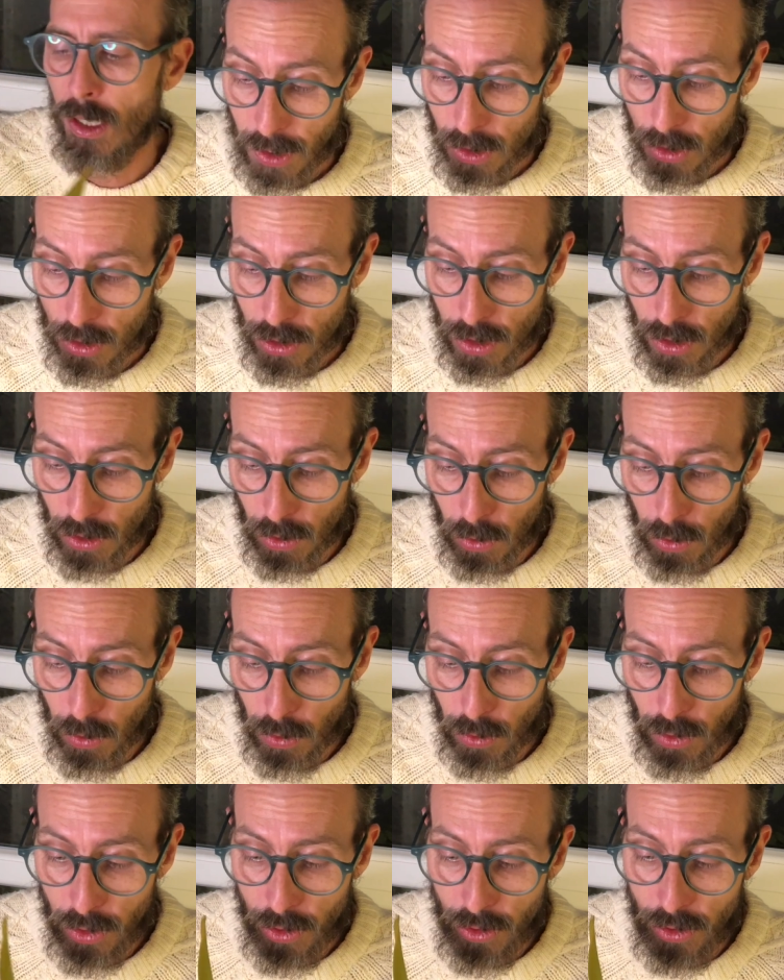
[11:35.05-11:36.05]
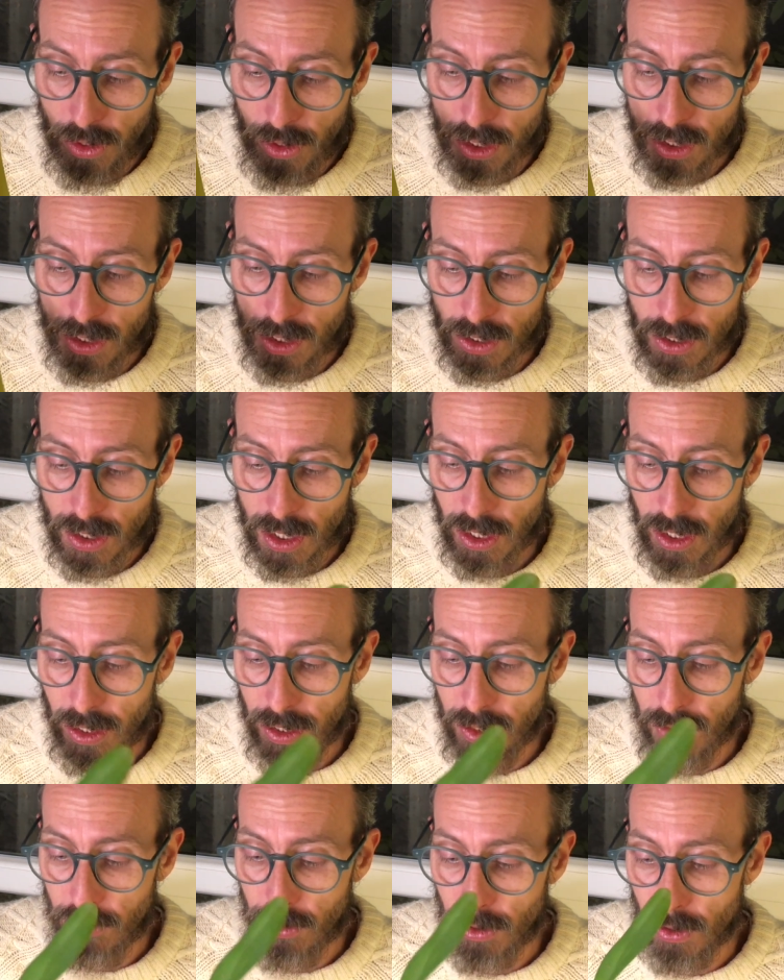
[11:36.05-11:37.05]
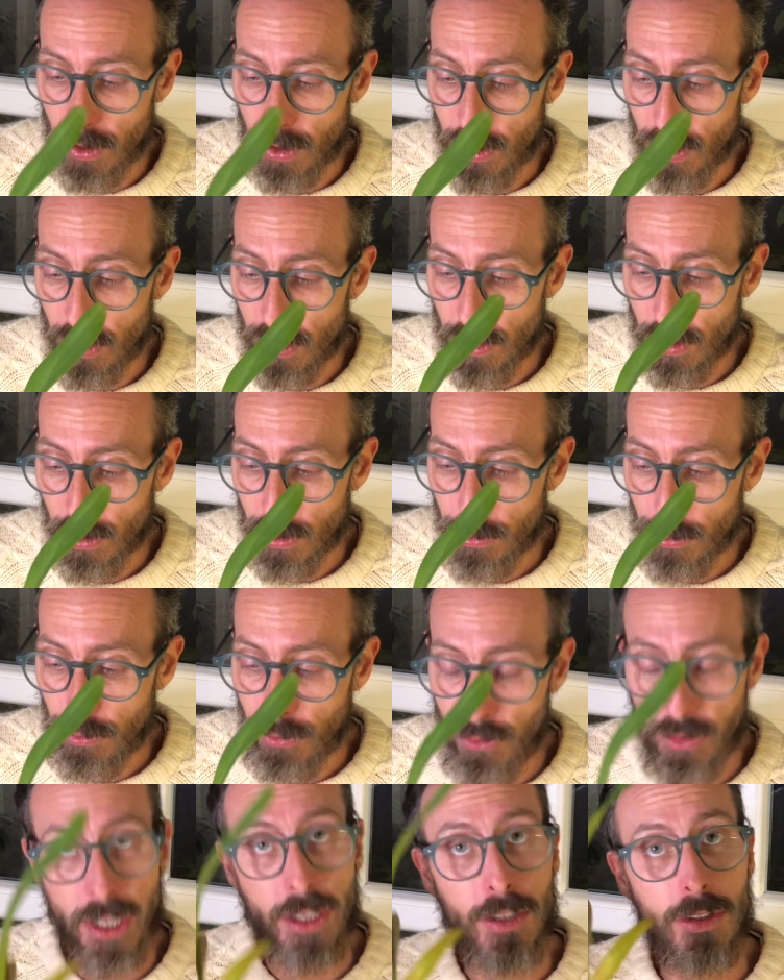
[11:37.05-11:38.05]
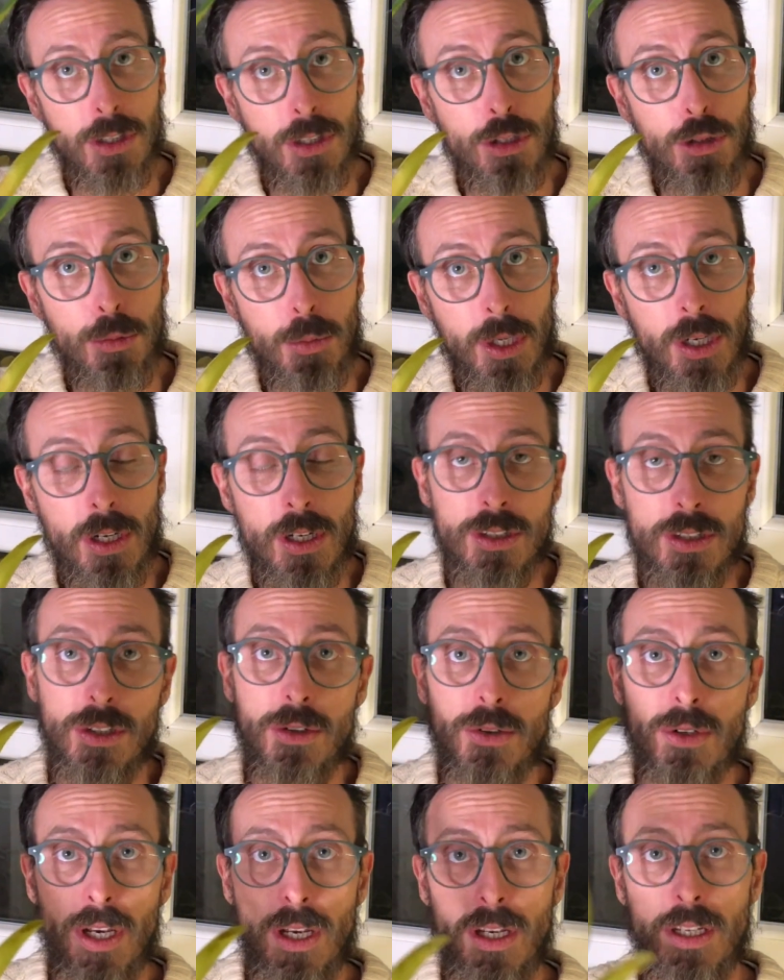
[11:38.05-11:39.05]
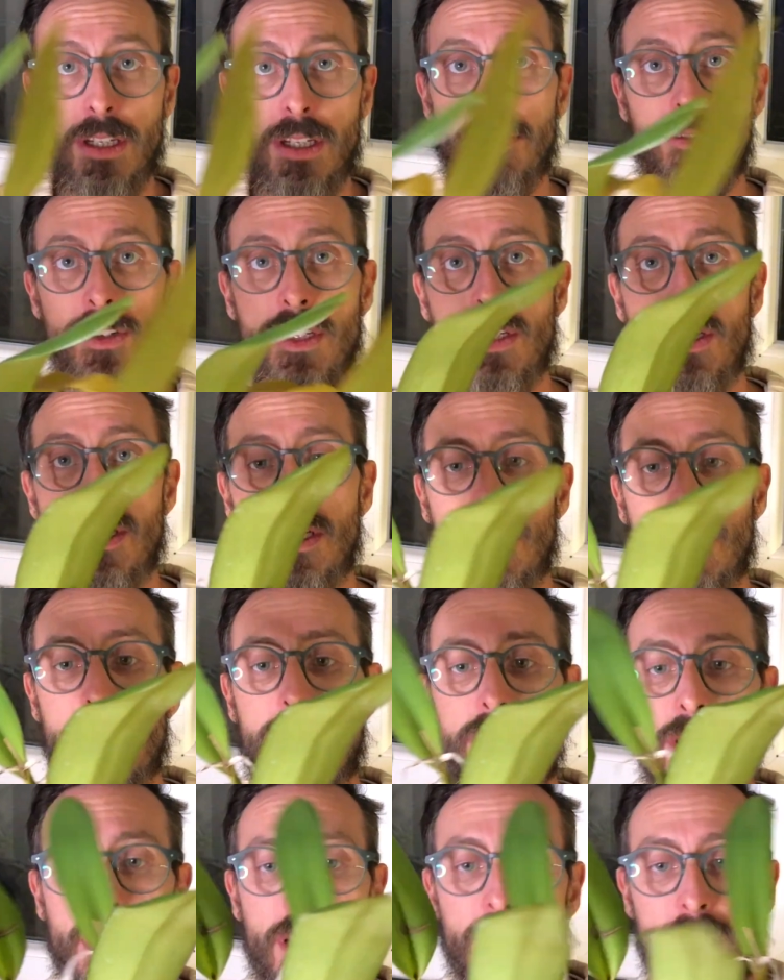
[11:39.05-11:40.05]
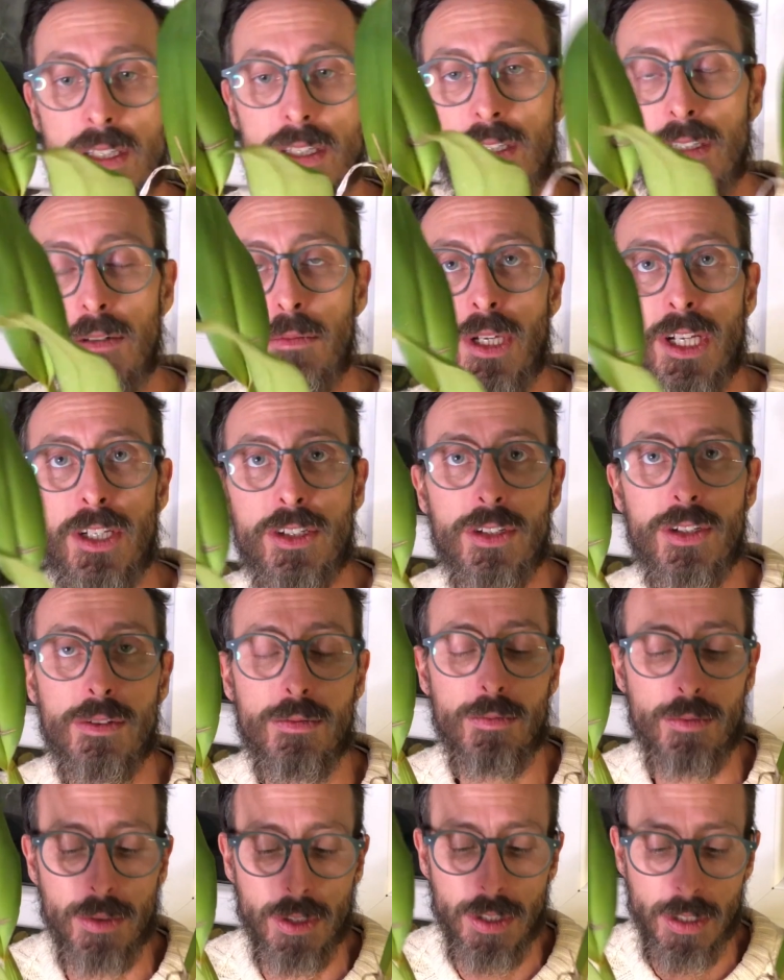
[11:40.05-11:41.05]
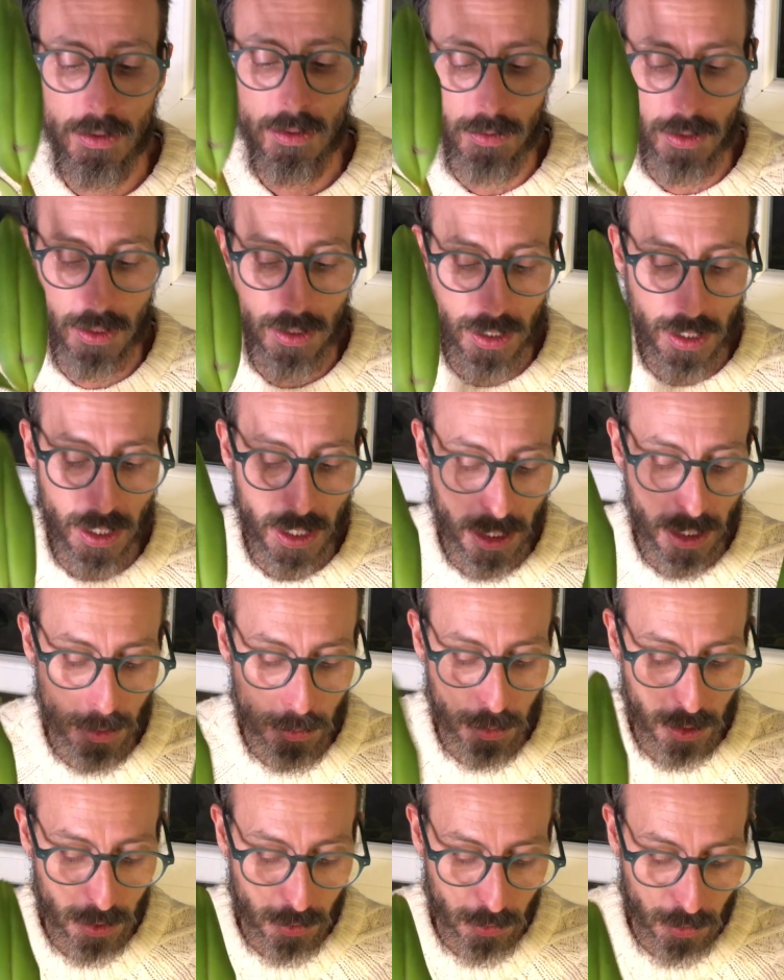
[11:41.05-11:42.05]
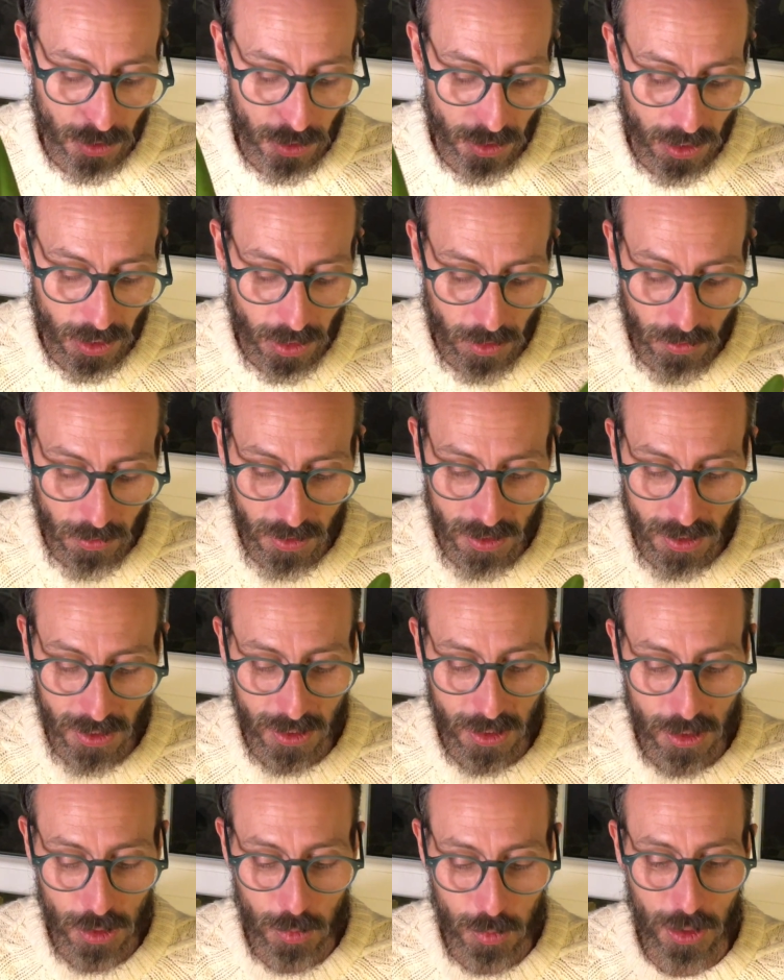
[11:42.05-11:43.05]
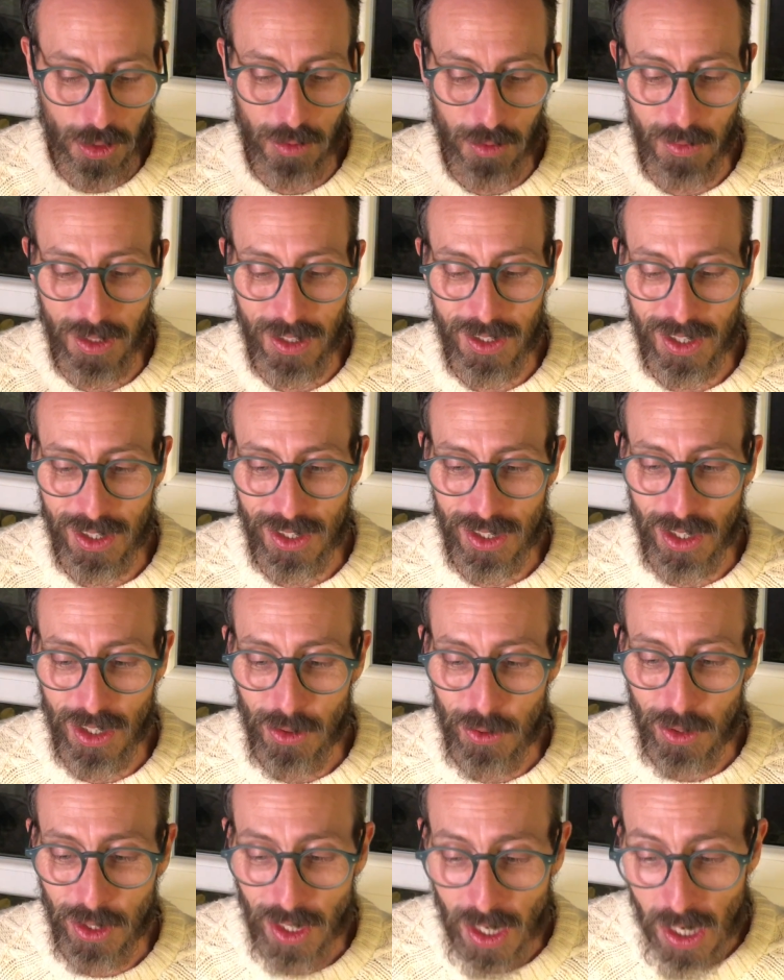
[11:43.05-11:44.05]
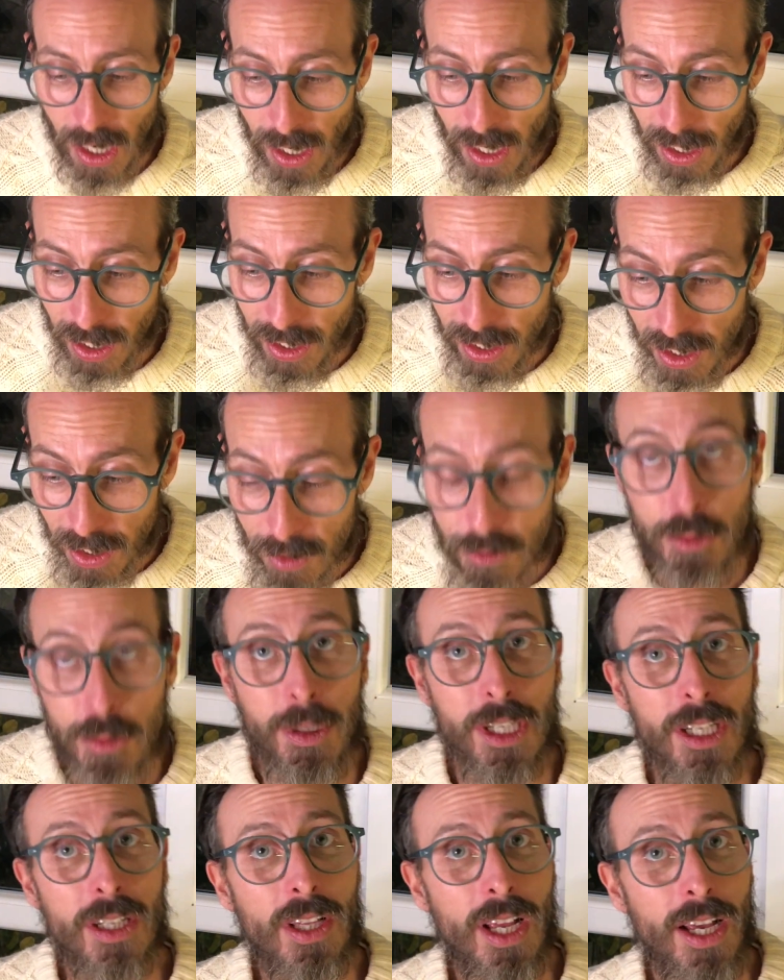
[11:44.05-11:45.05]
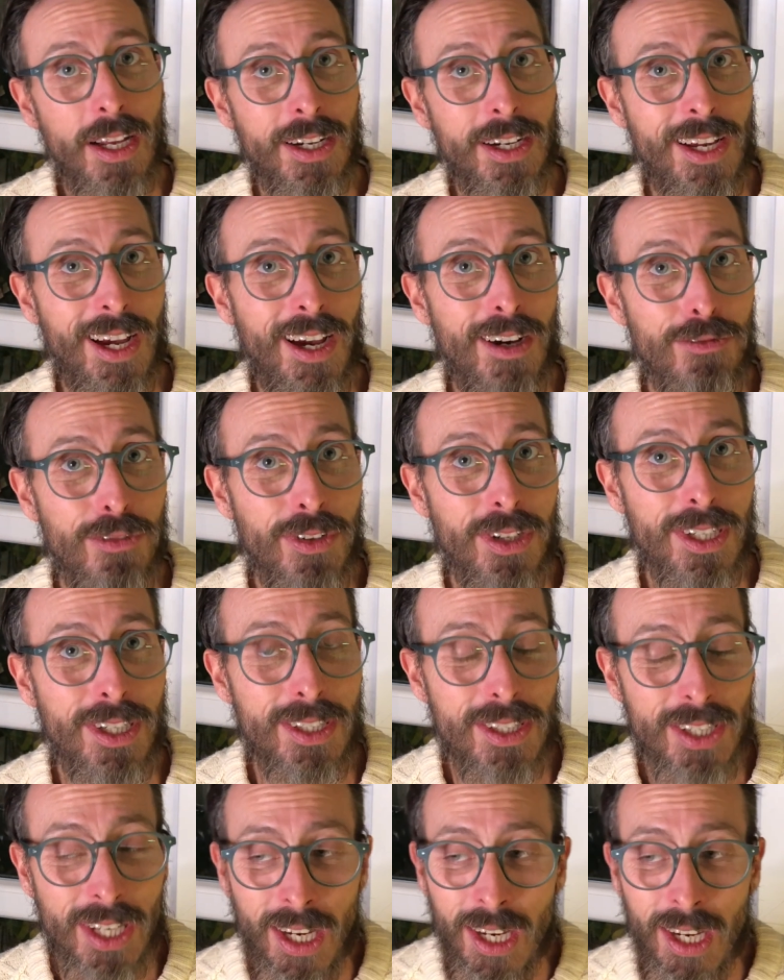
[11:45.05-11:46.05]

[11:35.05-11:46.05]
So this is kind of a failure, but also kind of a success. I'm actually really, really happy with how this experiment is going. And it gives me a lot of confidence.